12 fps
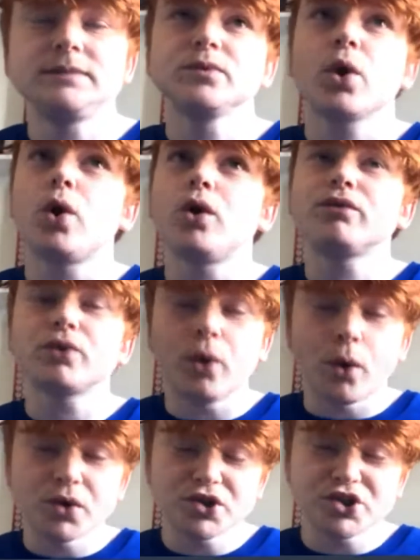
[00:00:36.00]
Of
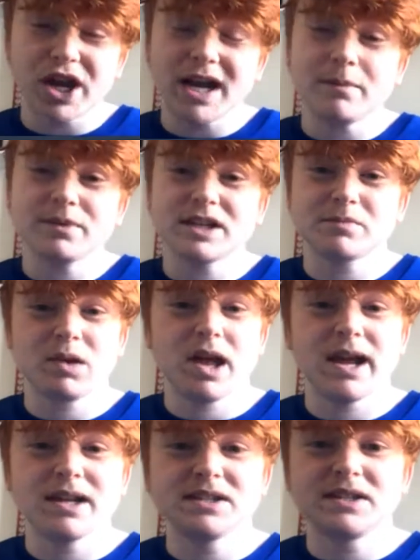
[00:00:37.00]
course, James is
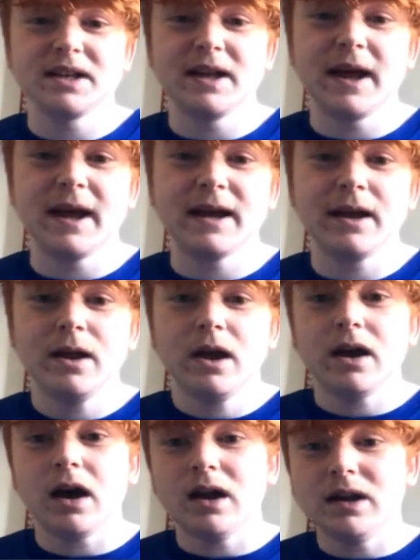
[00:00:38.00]
playing today.
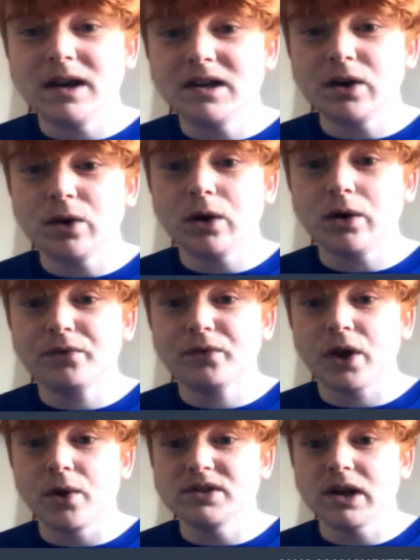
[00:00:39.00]
Lindelof
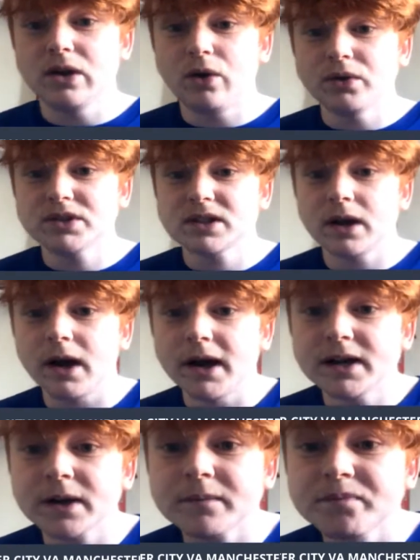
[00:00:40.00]
goes
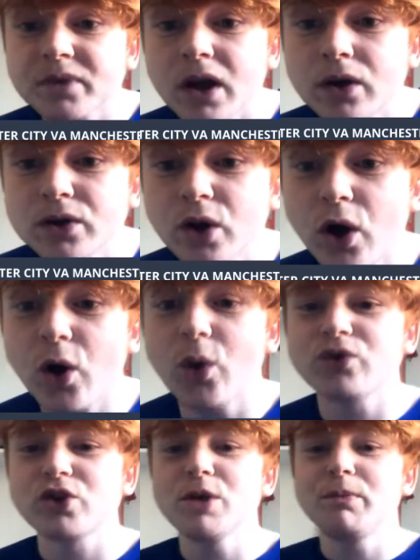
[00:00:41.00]
alongside. Yo,
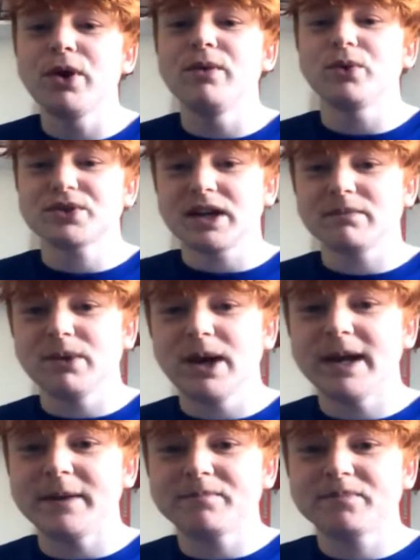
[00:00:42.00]
Ruben, what's up,
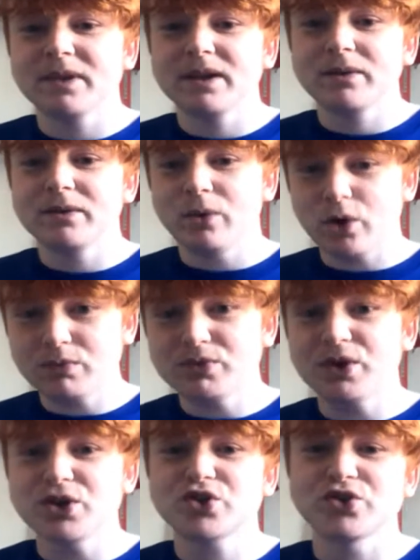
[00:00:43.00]
mate? Welcome to
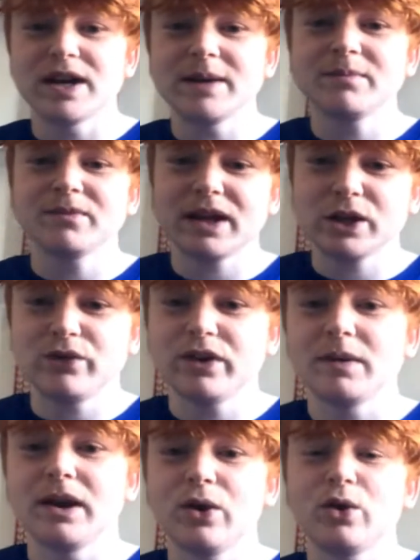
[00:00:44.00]
the stream. Thank you for
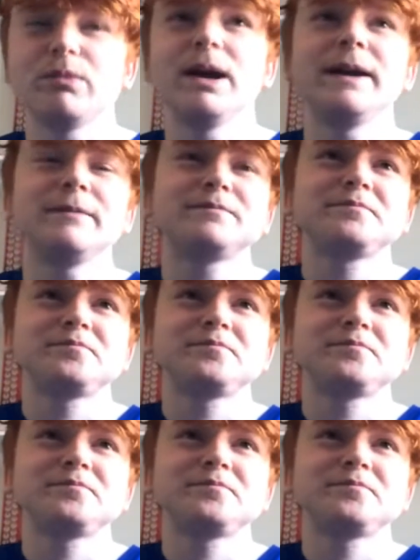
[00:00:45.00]
coming along, mate.